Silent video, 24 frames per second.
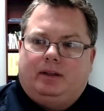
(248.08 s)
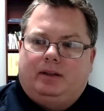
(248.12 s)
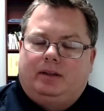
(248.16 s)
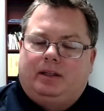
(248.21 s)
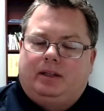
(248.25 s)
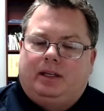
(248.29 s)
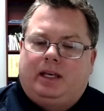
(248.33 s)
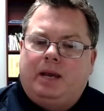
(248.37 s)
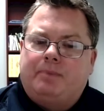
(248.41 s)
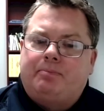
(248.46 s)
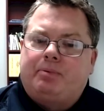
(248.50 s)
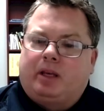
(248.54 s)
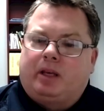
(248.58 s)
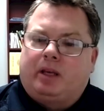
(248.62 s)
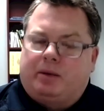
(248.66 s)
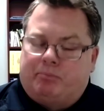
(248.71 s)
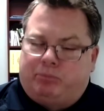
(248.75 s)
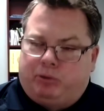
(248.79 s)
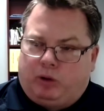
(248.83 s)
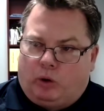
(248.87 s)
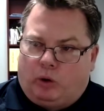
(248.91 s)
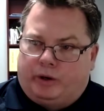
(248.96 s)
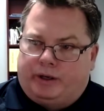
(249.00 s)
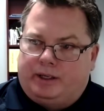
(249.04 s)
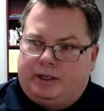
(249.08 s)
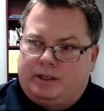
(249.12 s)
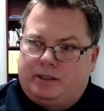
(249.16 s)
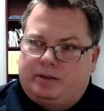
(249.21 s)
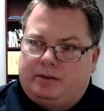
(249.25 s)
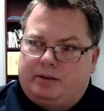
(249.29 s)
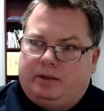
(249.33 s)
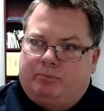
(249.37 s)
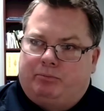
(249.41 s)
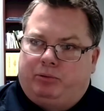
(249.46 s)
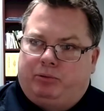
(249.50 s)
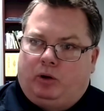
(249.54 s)
keeping employees.
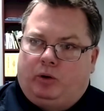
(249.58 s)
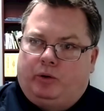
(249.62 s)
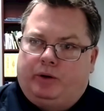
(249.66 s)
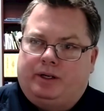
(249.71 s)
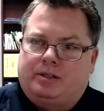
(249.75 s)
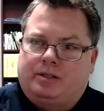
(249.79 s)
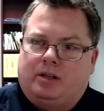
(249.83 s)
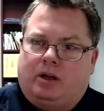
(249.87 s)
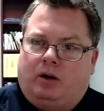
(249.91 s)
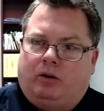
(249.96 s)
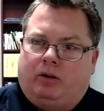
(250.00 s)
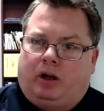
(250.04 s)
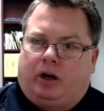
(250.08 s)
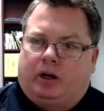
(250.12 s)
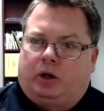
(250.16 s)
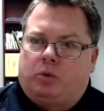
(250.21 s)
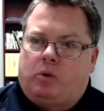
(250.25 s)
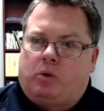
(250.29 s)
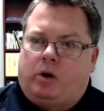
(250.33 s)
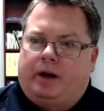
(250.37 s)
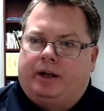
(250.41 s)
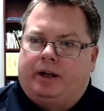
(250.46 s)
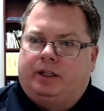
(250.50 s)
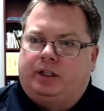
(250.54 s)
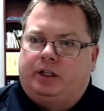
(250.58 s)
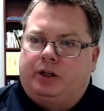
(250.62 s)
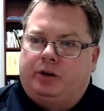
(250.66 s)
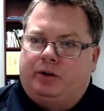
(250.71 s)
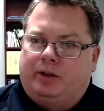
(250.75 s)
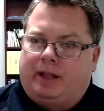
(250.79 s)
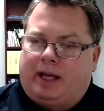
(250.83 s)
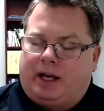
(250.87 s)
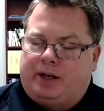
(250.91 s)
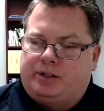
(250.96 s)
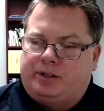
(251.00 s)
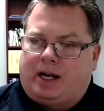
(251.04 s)
Employees no longer wanted to do
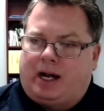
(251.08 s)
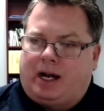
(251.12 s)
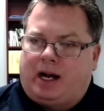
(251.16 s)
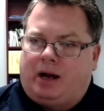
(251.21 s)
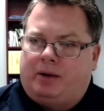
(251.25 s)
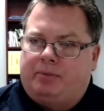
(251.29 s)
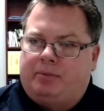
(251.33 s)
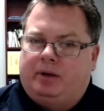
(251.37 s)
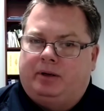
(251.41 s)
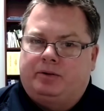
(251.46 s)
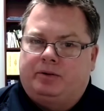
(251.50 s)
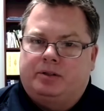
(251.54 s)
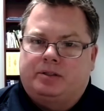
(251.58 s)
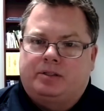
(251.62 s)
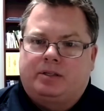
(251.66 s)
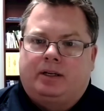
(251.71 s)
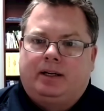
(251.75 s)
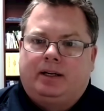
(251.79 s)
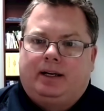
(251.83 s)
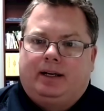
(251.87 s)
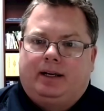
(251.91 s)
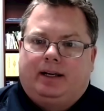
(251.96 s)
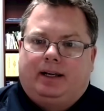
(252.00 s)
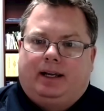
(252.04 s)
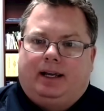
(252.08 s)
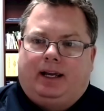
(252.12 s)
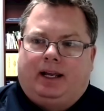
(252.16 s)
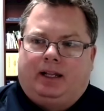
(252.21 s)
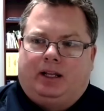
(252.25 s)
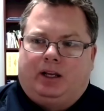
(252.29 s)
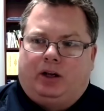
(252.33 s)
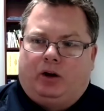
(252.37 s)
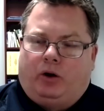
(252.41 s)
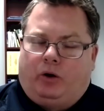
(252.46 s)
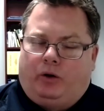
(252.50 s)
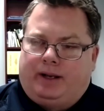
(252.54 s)
that job. It was, in
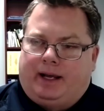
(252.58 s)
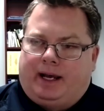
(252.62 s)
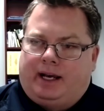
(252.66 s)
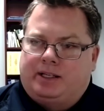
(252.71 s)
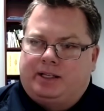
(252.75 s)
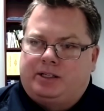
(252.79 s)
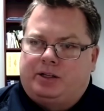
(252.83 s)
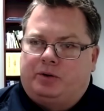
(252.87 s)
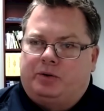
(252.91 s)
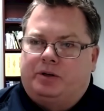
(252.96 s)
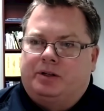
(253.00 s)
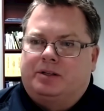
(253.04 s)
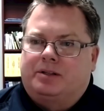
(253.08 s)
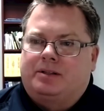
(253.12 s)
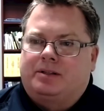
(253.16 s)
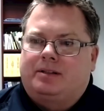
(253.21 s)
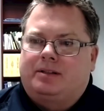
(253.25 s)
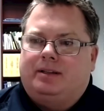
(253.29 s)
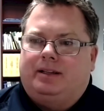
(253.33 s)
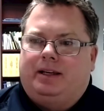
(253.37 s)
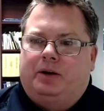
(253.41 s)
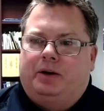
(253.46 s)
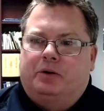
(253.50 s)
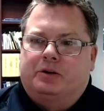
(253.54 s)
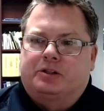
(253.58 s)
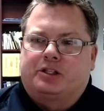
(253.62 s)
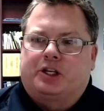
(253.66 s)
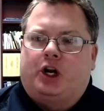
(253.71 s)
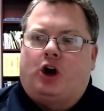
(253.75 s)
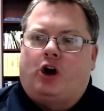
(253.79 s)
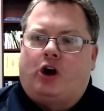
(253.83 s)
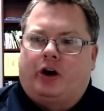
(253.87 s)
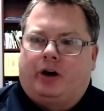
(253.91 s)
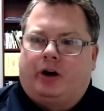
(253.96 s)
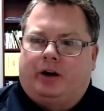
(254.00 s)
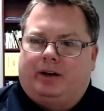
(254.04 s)
the old days, it was an
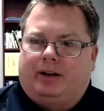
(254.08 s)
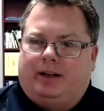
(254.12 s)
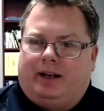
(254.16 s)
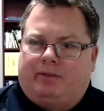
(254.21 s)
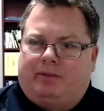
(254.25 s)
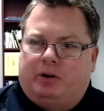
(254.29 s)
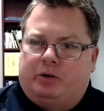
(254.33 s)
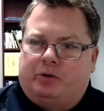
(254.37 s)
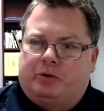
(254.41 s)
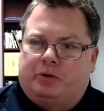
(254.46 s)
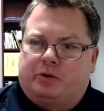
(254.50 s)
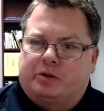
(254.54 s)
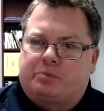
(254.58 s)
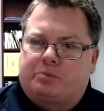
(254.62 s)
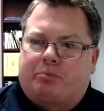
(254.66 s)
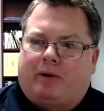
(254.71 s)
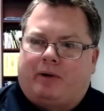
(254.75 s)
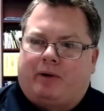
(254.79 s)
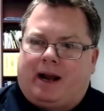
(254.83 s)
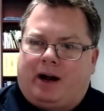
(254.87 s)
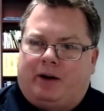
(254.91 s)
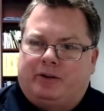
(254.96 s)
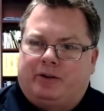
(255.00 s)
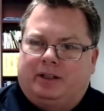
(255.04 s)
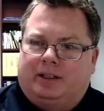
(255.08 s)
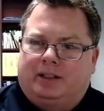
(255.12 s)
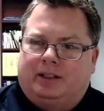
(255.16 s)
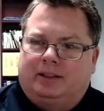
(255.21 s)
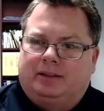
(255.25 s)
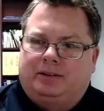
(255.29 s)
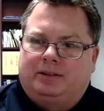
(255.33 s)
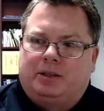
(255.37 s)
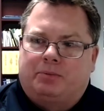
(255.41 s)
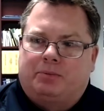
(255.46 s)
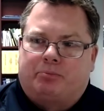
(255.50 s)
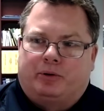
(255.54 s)
art. Everyone was proud
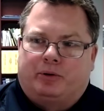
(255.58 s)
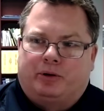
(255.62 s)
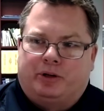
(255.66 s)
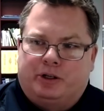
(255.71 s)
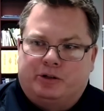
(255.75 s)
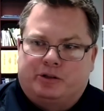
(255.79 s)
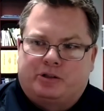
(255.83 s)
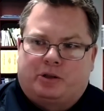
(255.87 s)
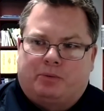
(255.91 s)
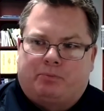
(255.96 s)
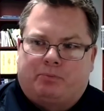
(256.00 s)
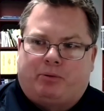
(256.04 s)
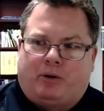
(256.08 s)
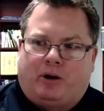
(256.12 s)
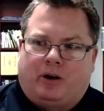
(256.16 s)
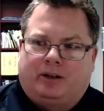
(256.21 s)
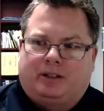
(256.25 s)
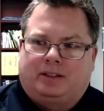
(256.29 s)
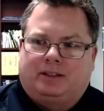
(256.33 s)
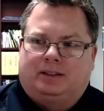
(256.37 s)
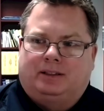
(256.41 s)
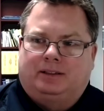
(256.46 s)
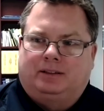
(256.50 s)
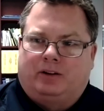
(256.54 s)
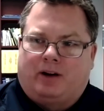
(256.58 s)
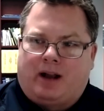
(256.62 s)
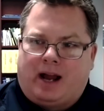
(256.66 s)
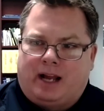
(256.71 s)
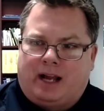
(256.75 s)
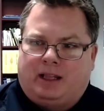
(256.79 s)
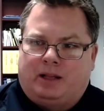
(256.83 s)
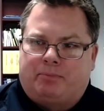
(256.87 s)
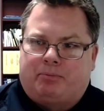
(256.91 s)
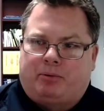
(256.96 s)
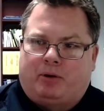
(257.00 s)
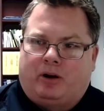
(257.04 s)
to produce the part, to
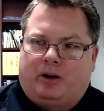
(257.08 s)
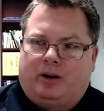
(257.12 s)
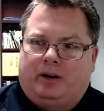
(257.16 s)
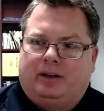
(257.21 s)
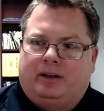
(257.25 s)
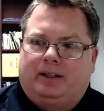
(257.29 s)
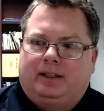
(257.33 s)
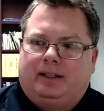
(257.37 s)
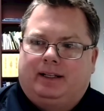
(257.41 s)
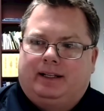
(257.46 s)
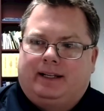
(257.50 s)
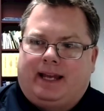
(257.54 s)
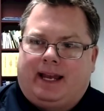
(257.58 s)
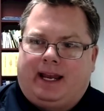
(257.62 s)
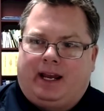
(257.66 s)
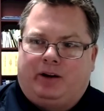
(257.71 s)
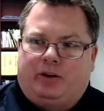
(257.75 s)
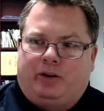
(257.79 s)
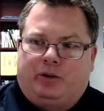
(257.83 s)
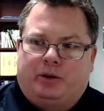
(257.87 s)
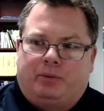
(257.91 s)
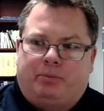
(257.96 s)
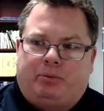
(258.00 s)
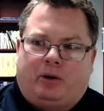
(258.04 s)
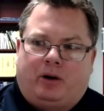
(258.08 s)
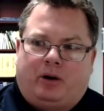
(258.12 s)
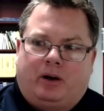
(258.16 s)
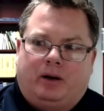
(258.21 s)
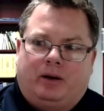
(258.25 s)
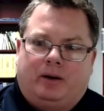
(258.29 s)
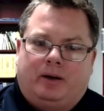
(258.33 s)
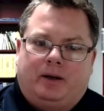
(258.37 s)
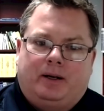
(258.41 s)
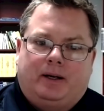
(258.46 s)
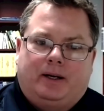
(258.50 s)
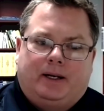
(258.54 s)
grind the part, handle the
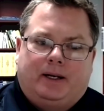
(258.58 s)
part.